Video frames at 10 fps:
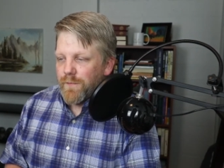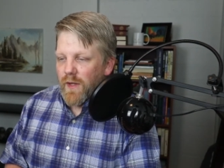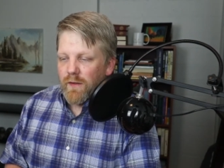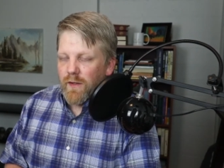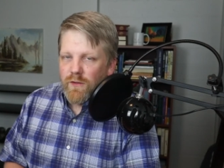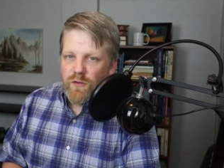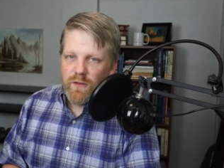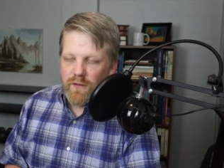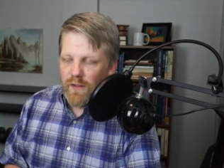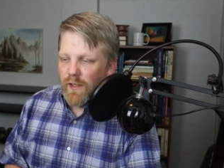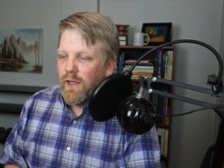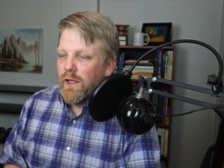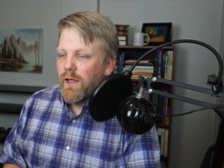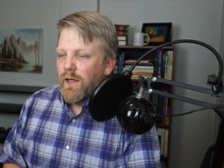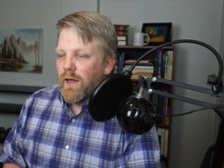that that's just silly.
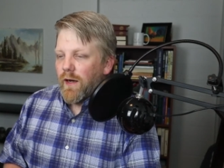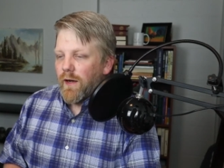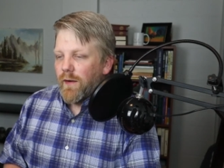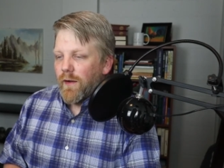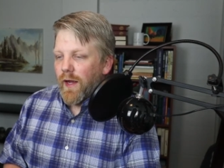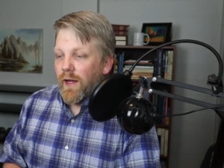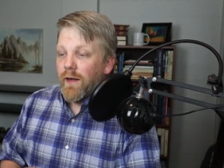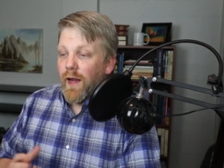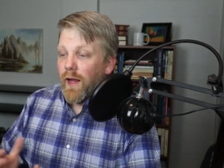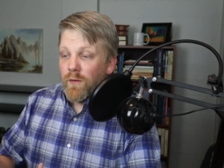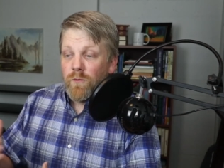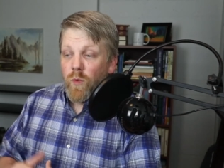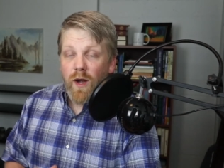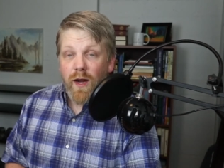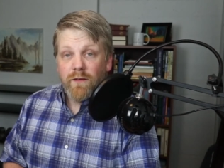Uh, and and
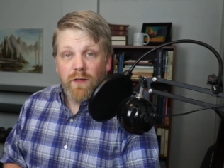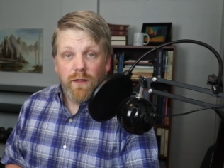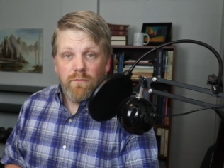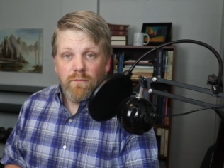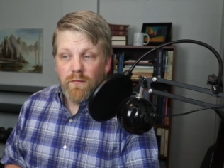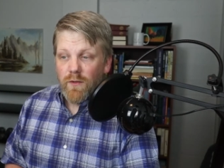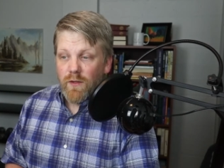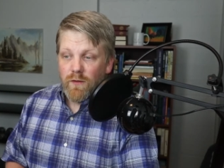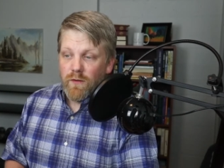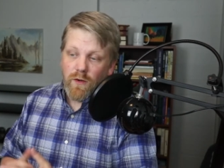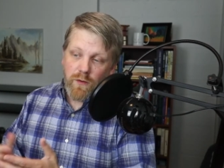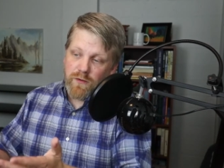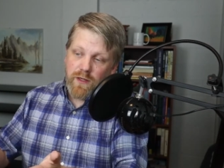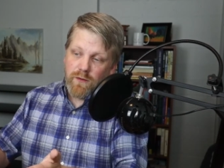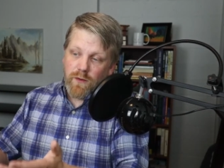what I said,
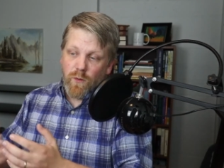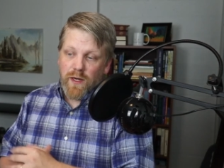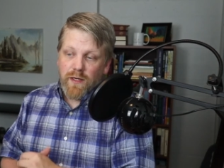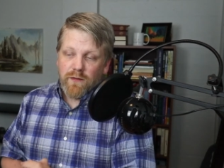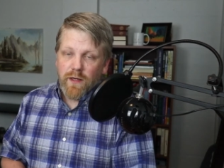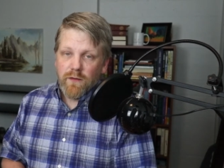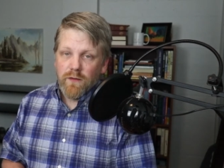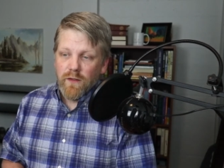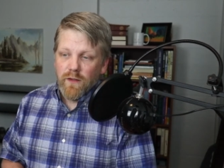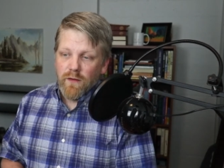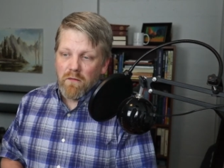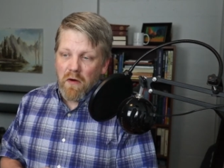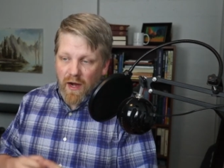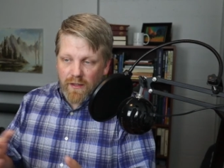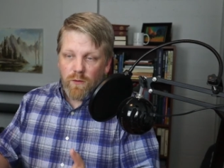notice that, that what he says,
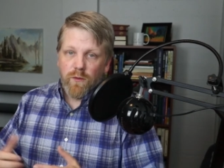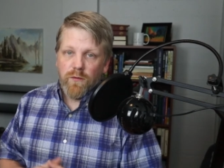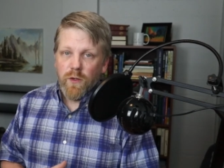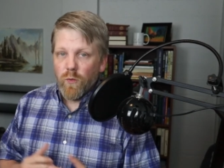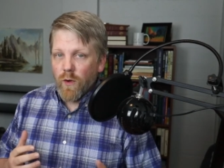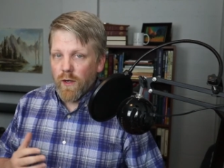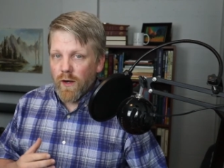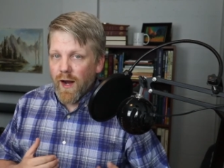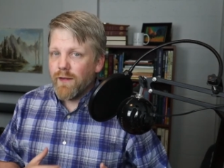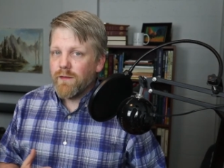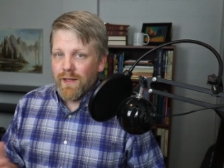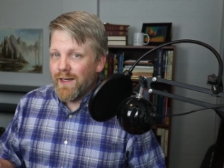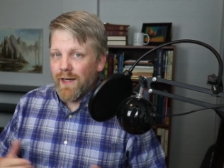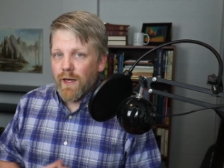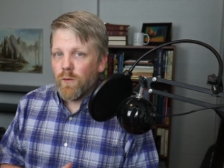I can refute. What I said,
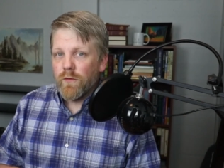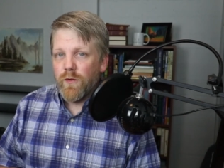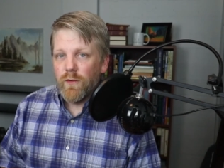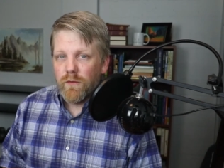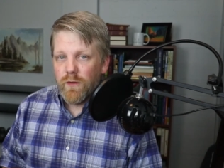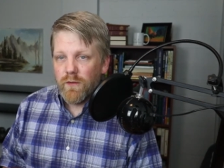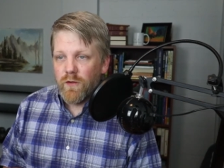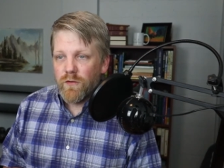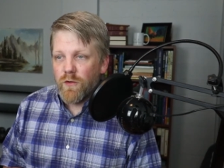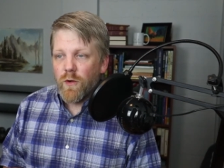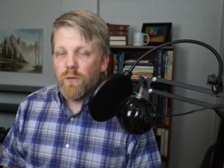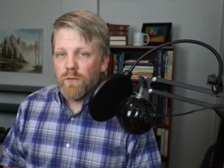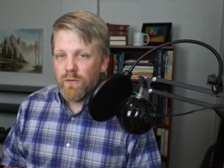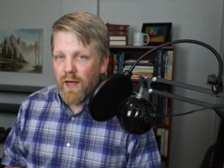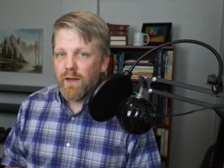he can't refute because there's
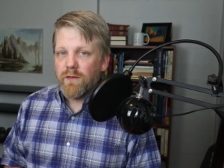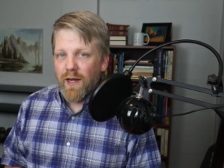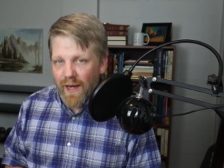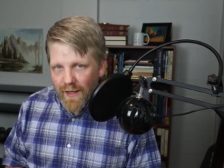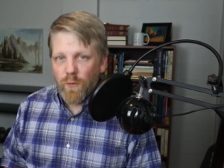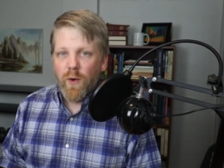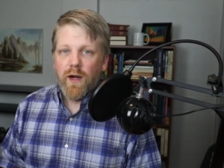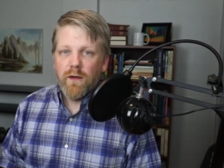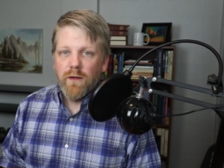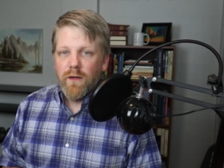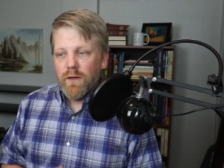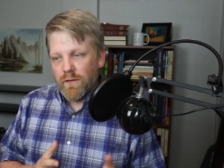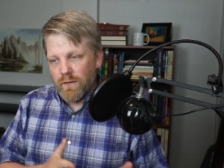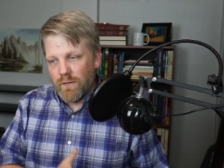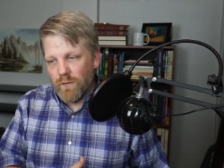no text anywhere
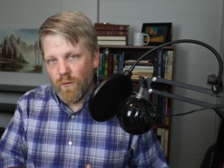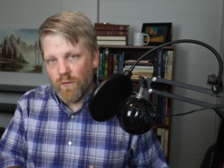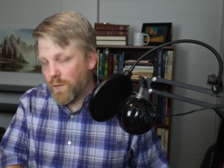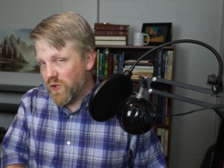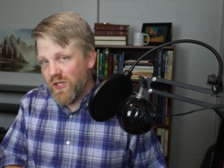from